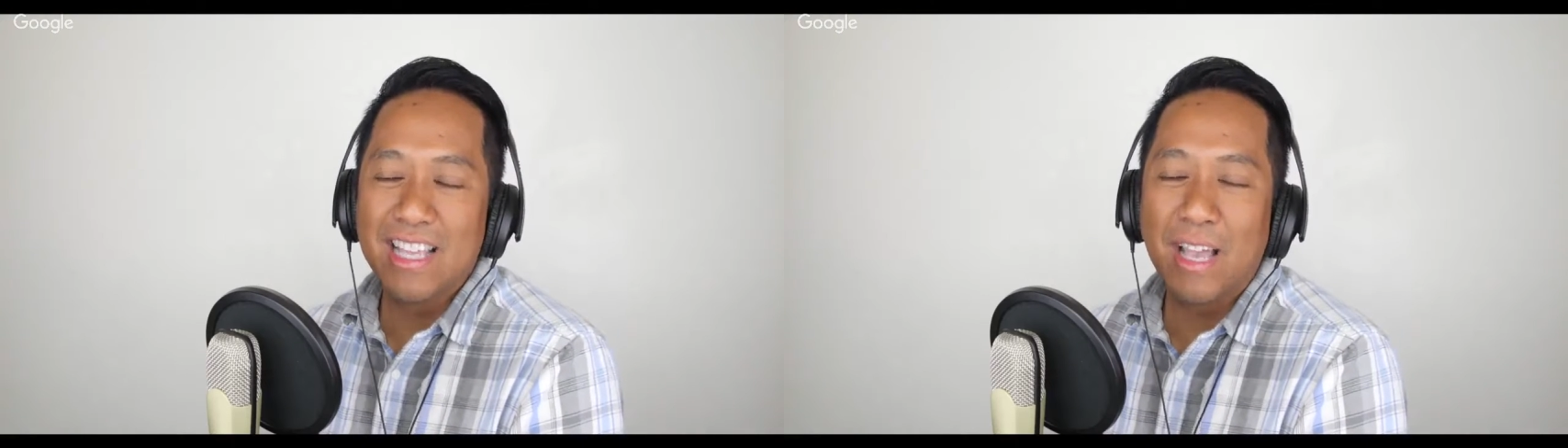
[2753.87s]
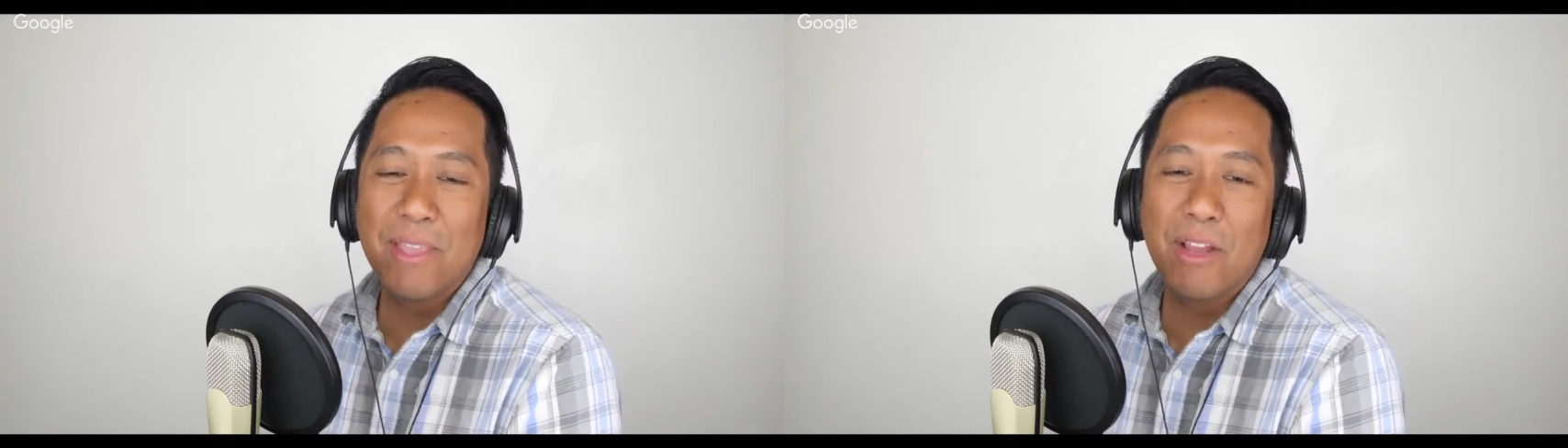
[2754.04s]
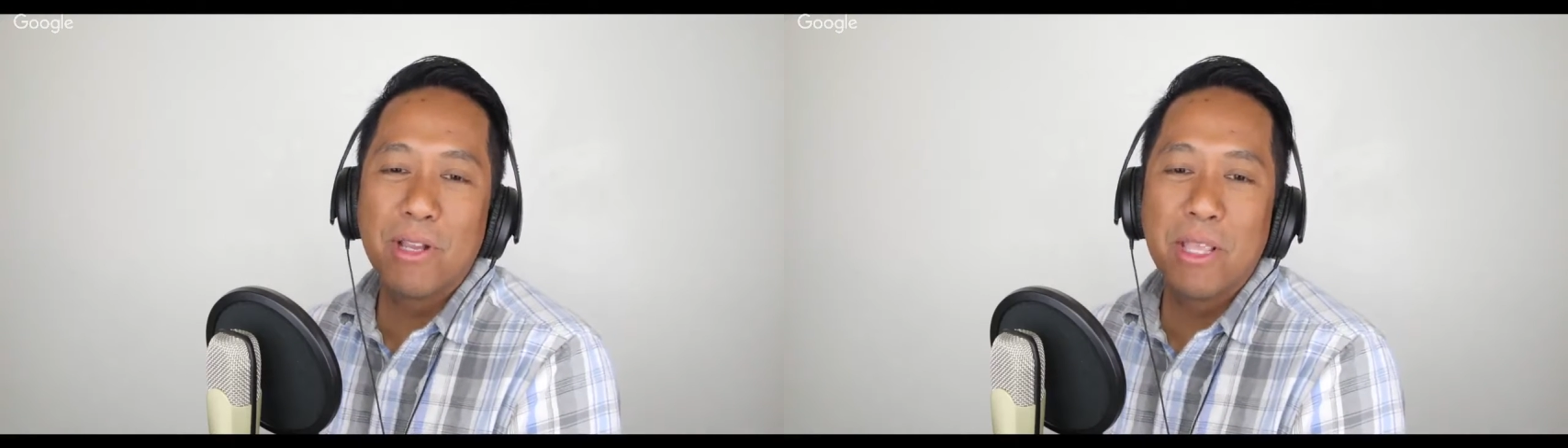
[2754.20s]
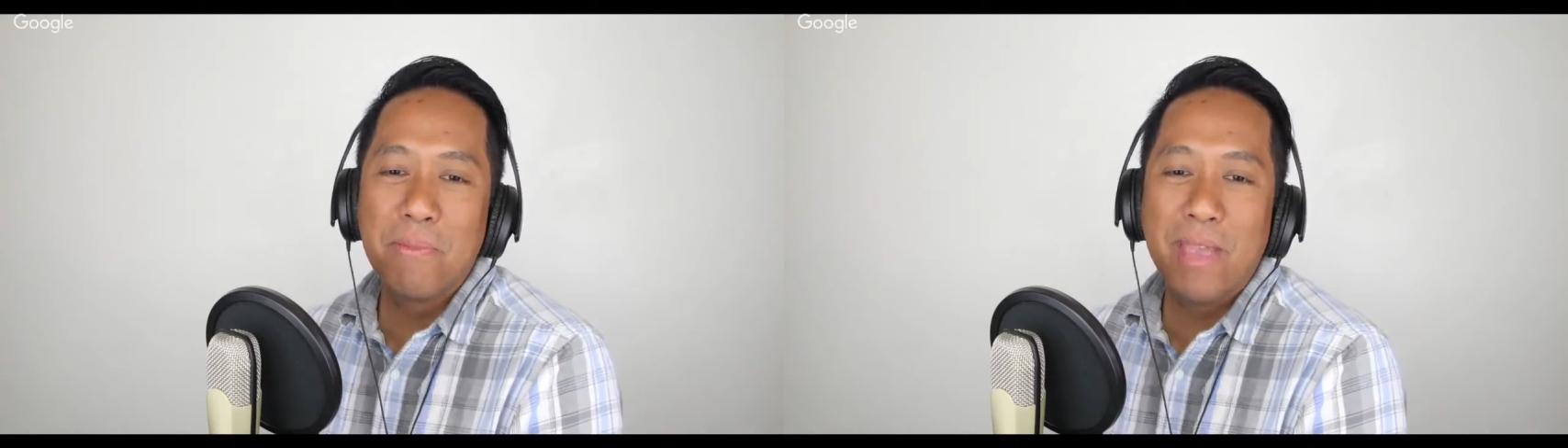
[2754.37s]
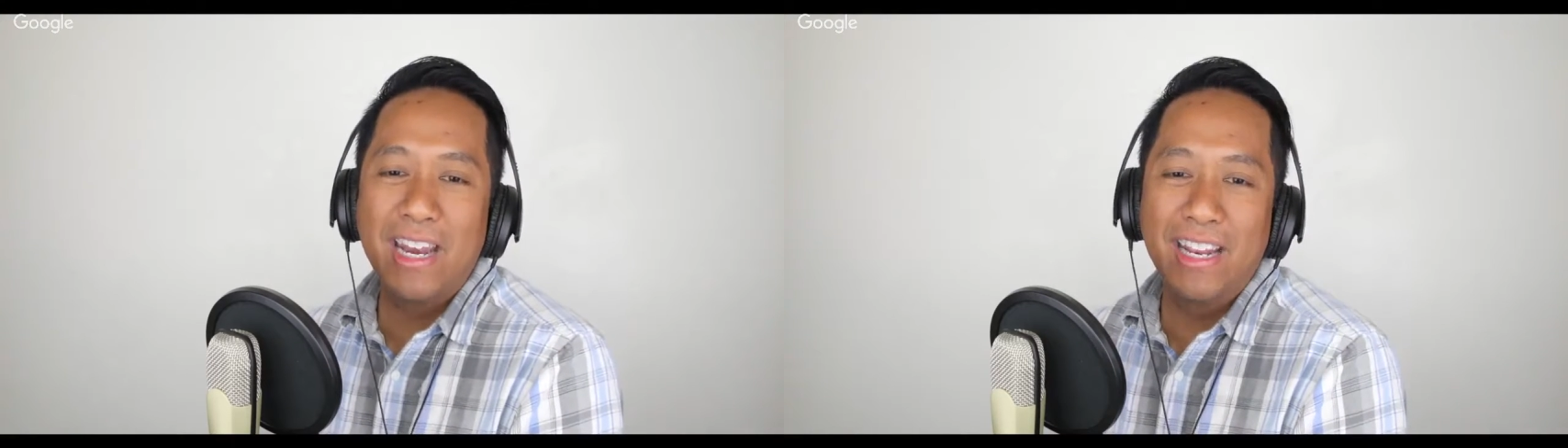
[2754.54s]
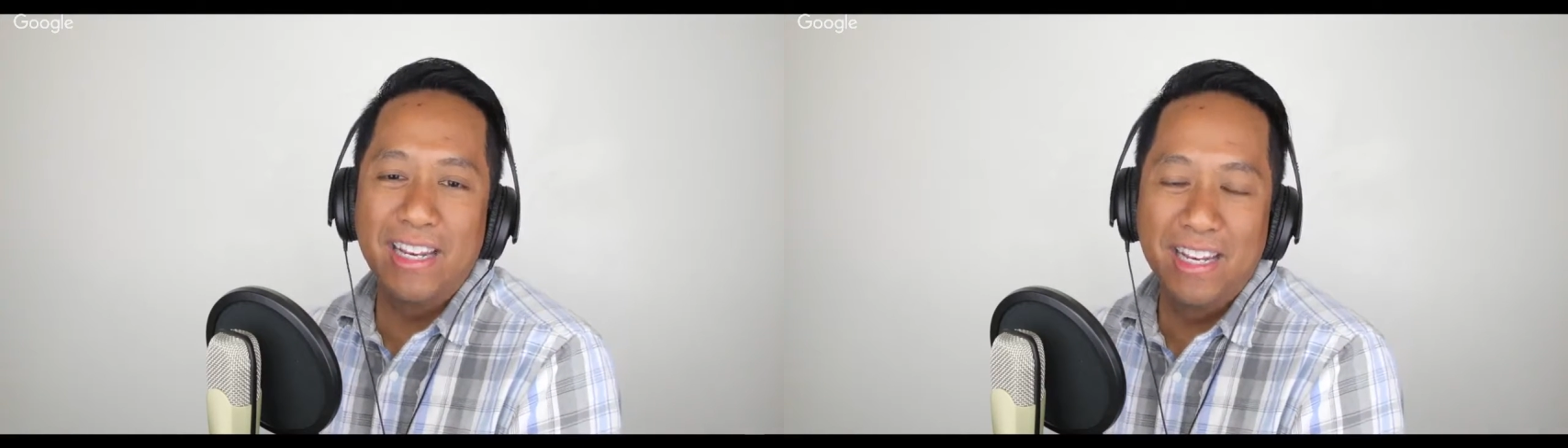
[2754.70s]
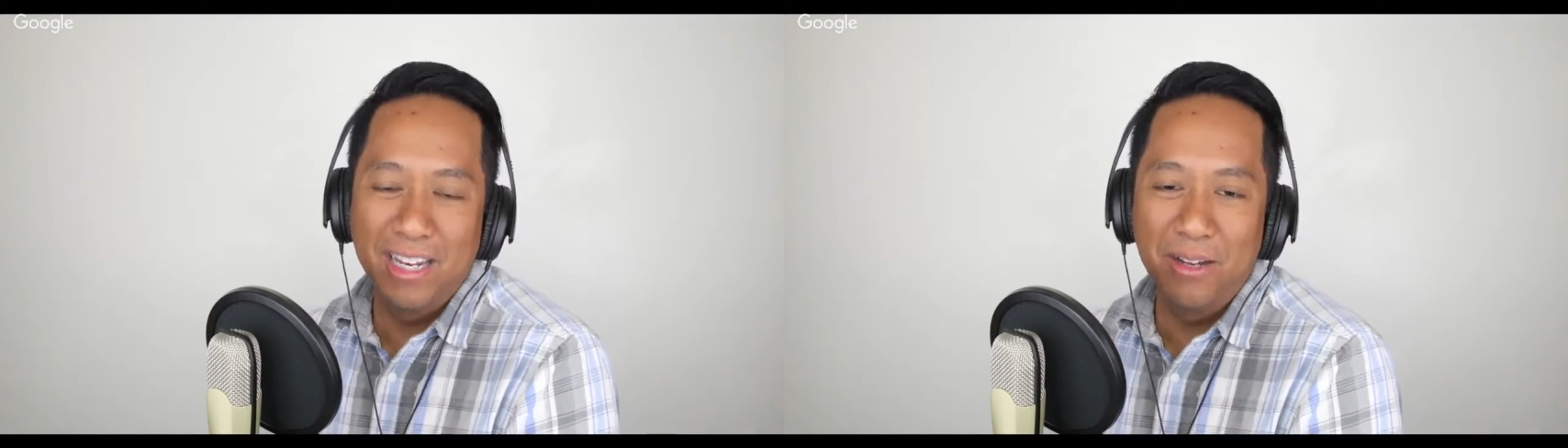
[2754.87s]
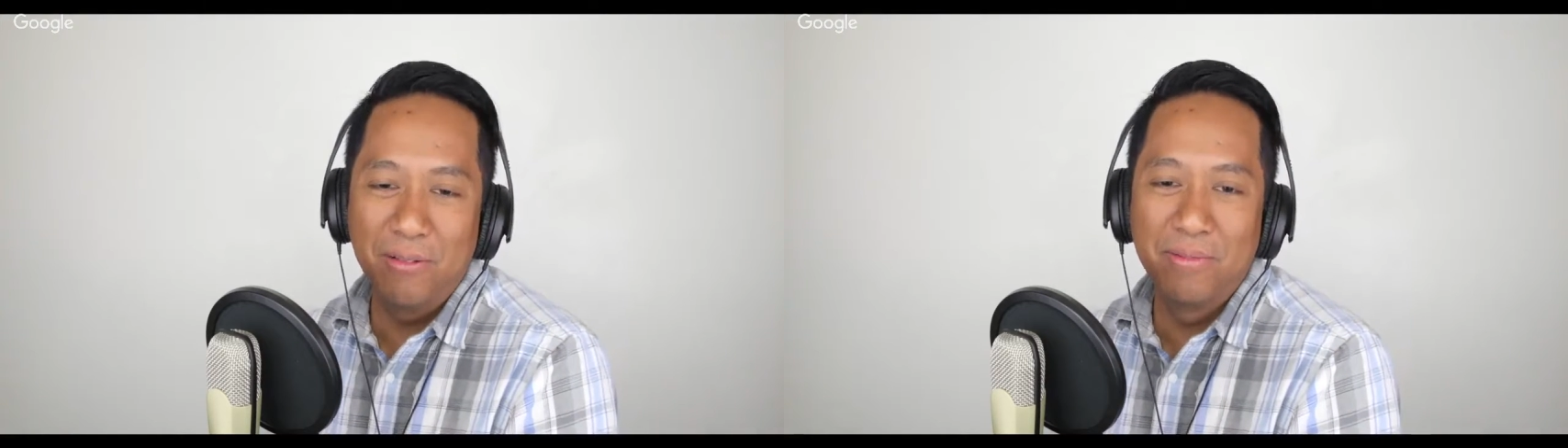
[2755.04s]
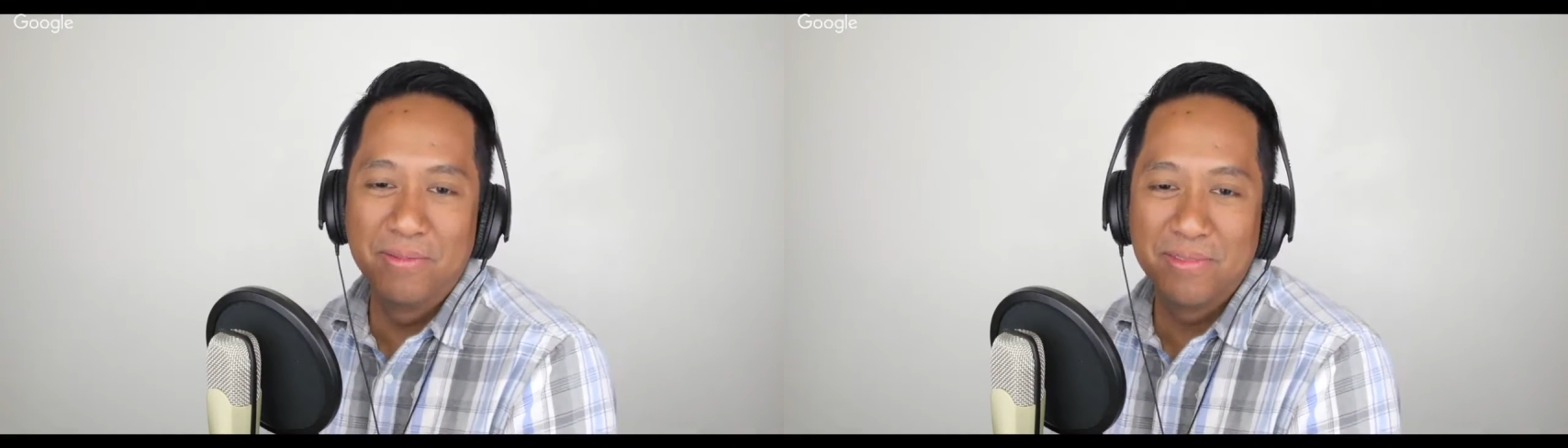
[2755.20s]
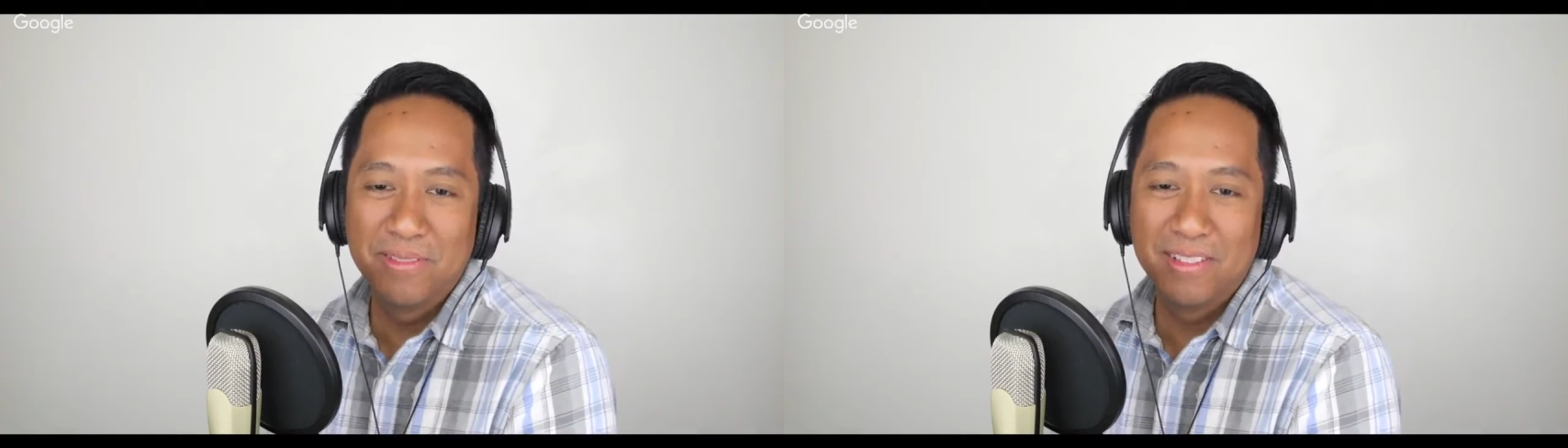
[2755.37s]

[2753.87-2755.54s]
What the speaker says: I'm not really mad at him